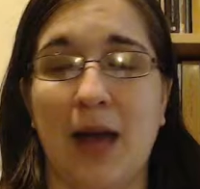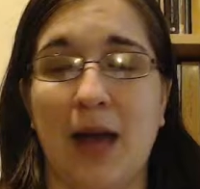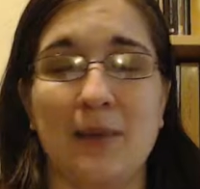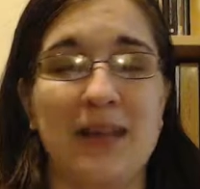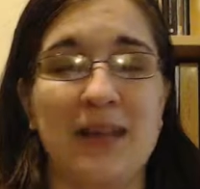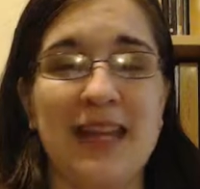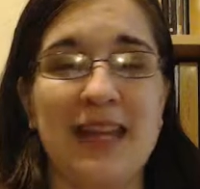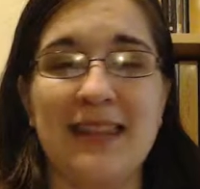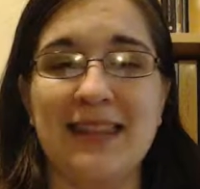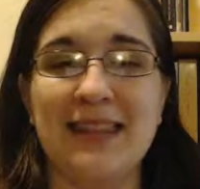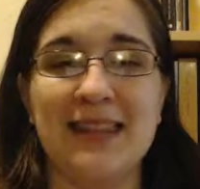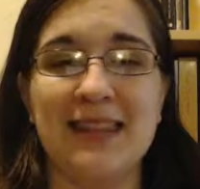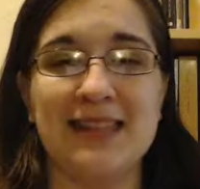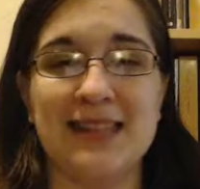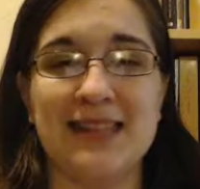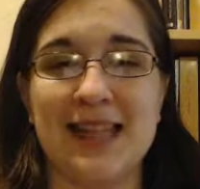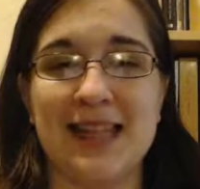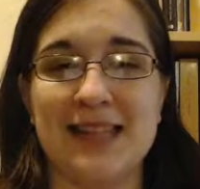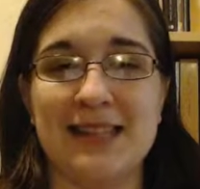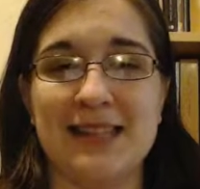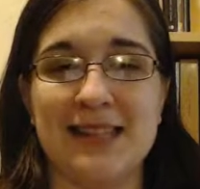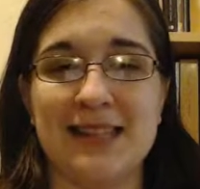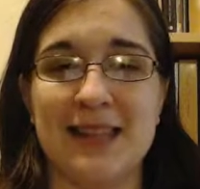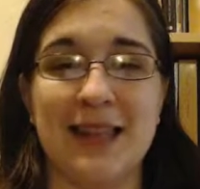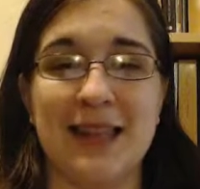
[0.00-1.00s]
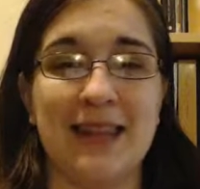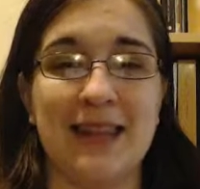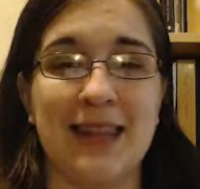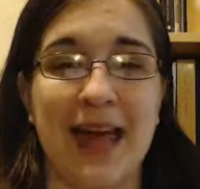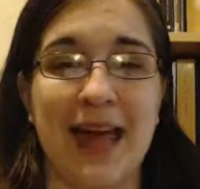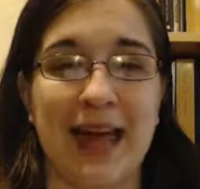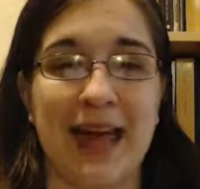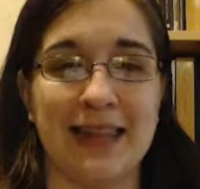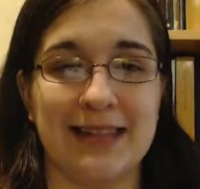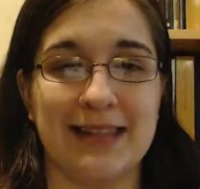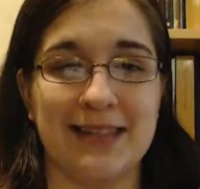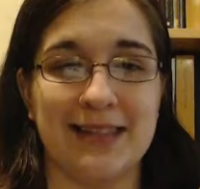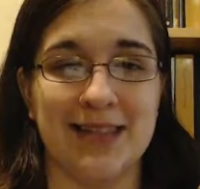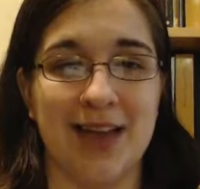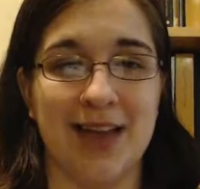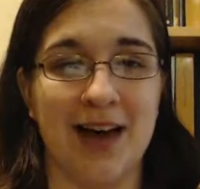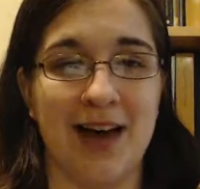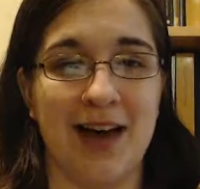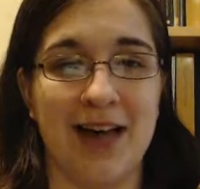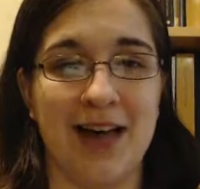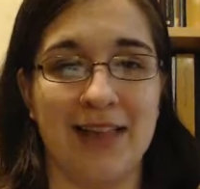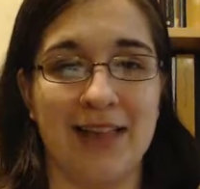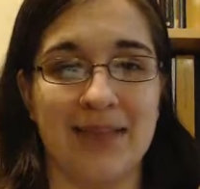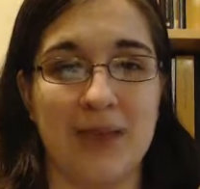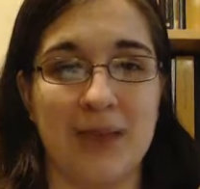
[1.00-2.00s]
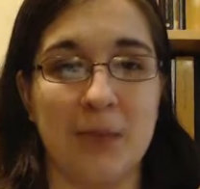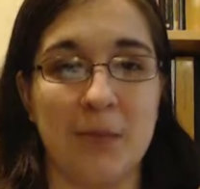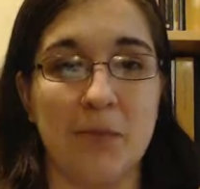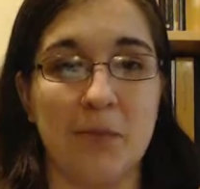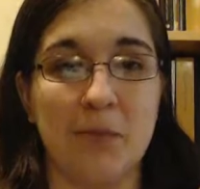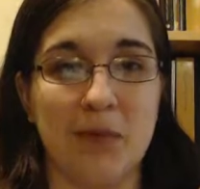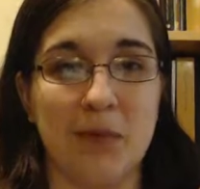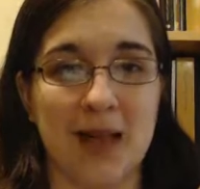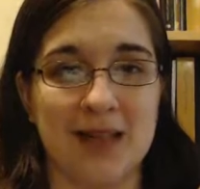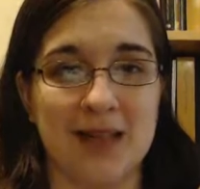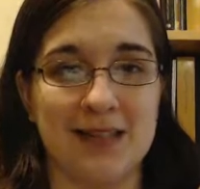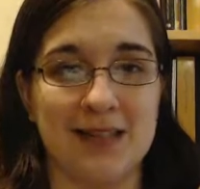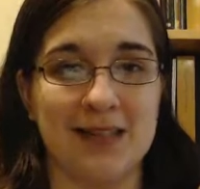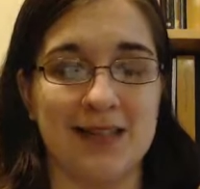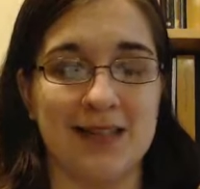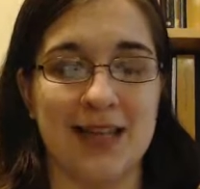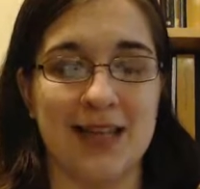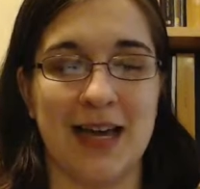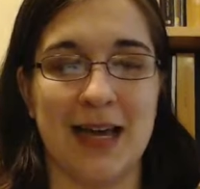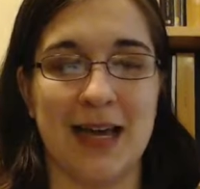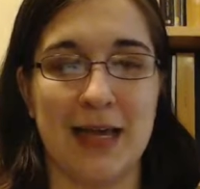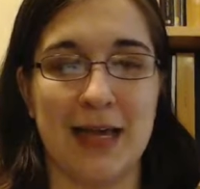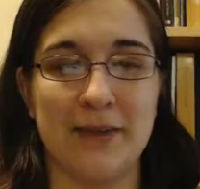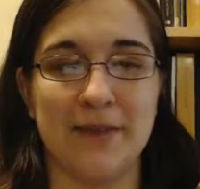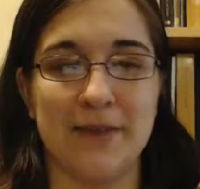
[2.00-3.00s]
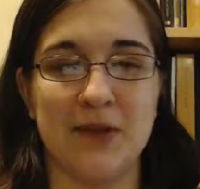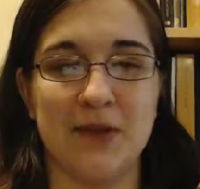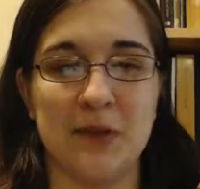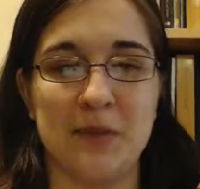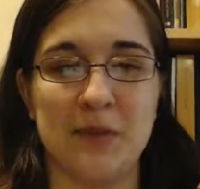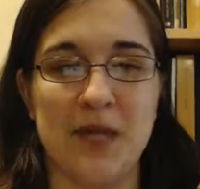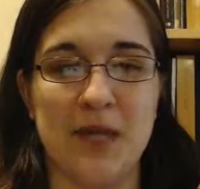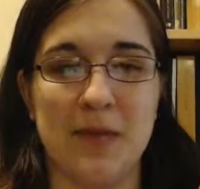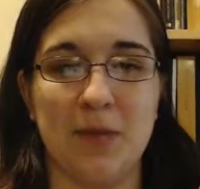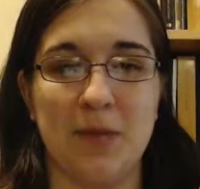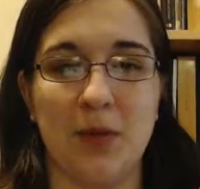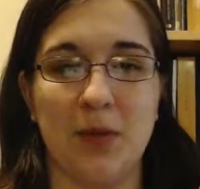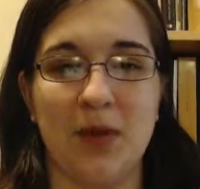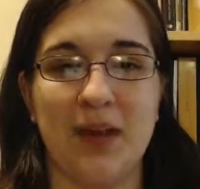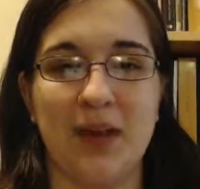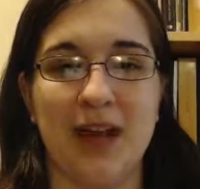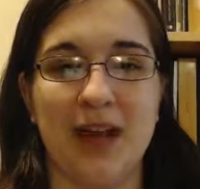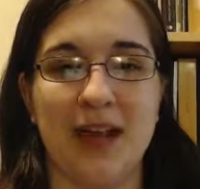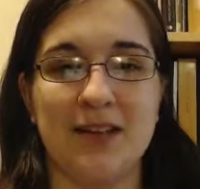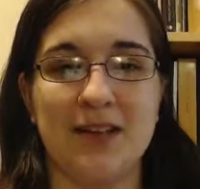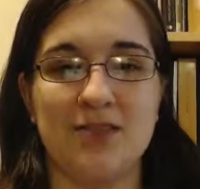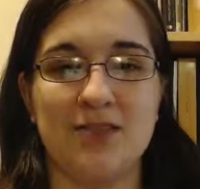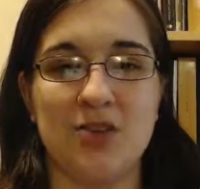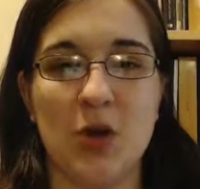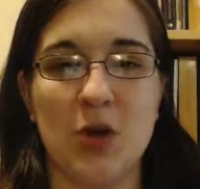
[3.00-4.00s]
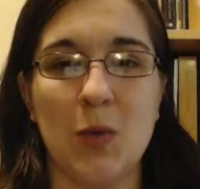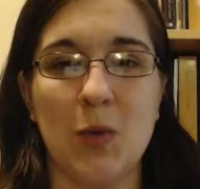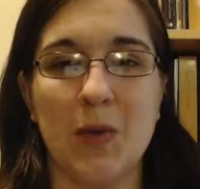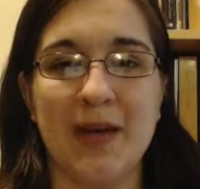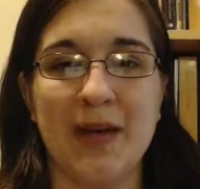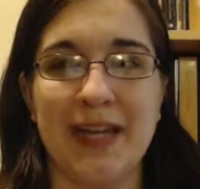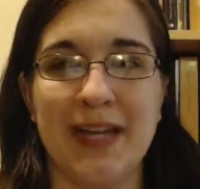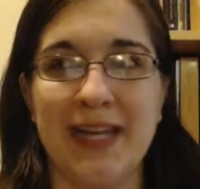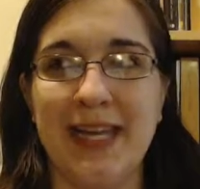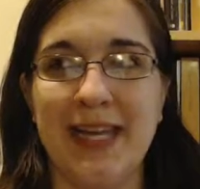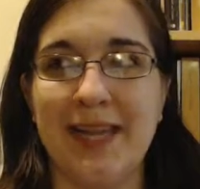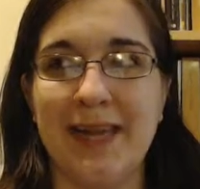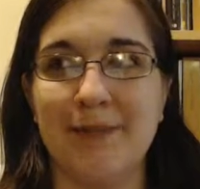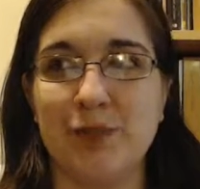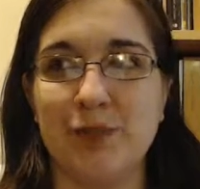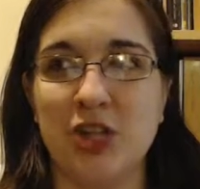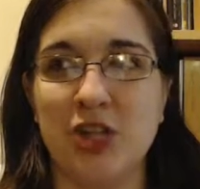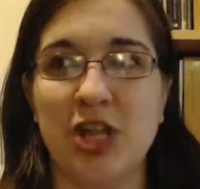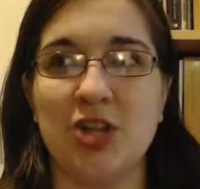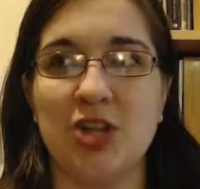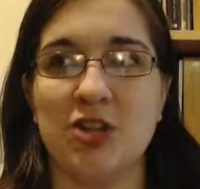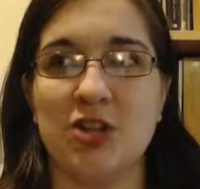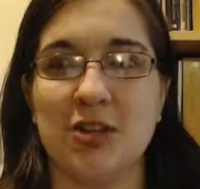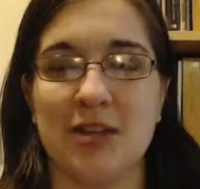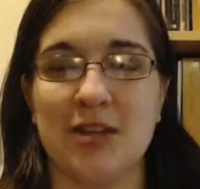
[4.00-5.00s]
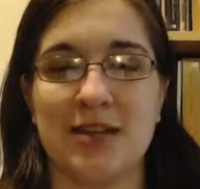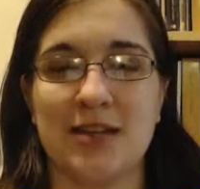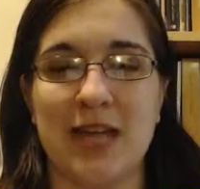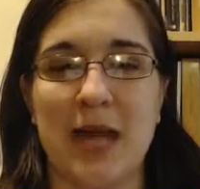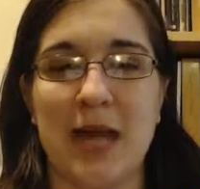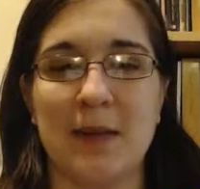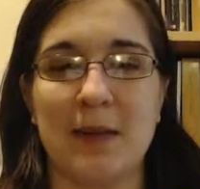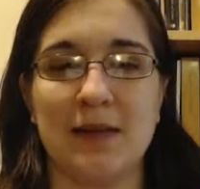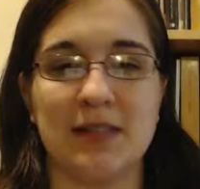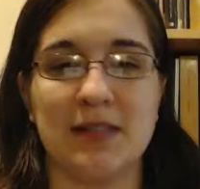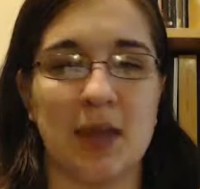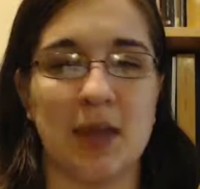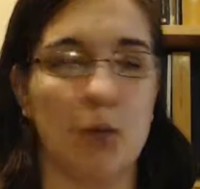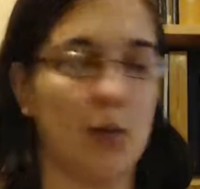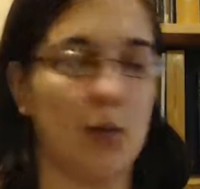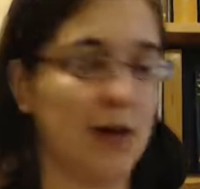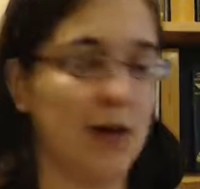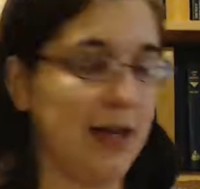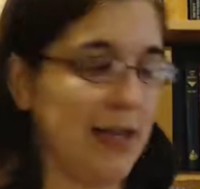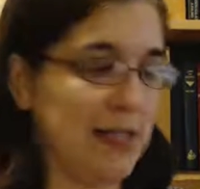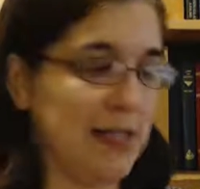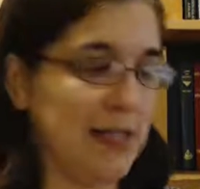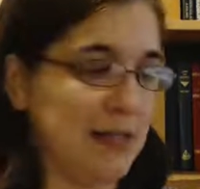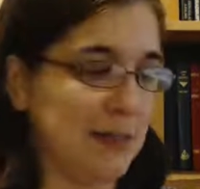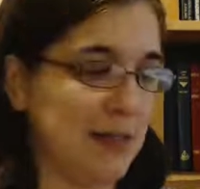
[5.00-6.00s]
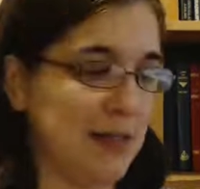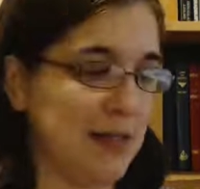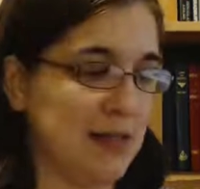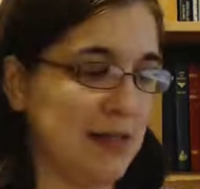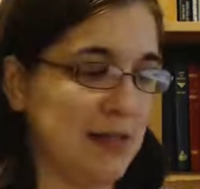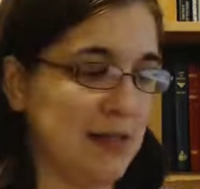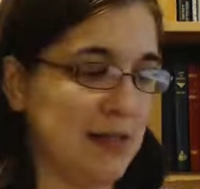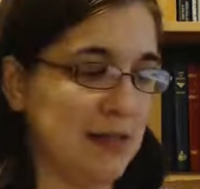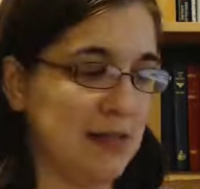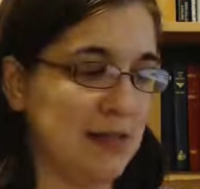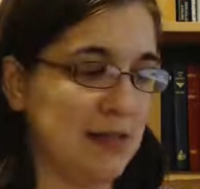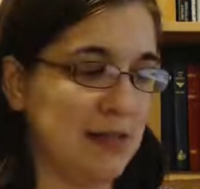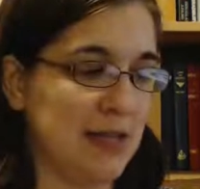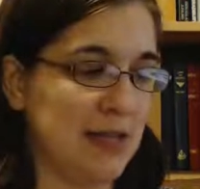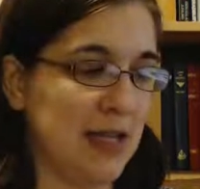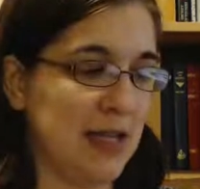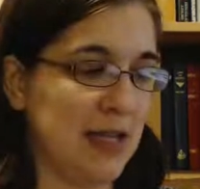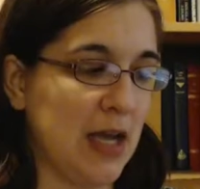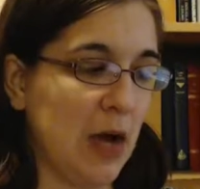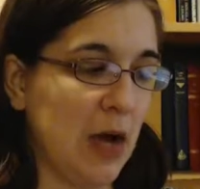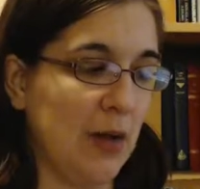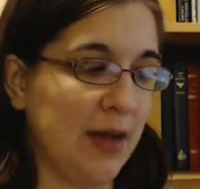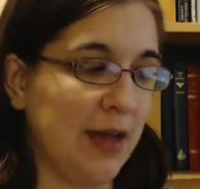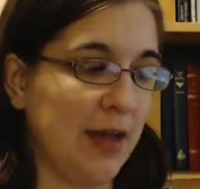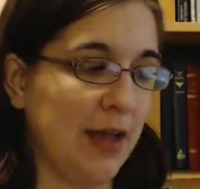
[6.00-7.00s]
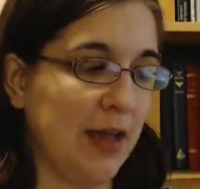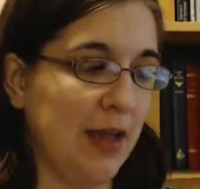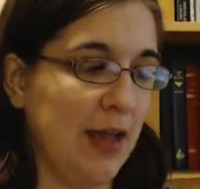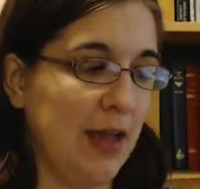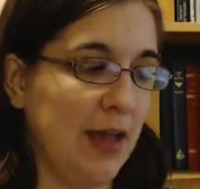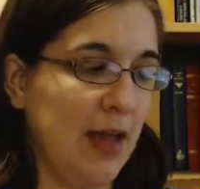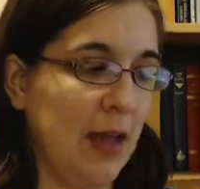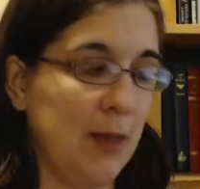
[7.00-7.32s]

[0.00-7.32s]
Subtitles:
getting the sense that that's not the best time for people. And I don't want to keep changing the time because I want to get some consistency going.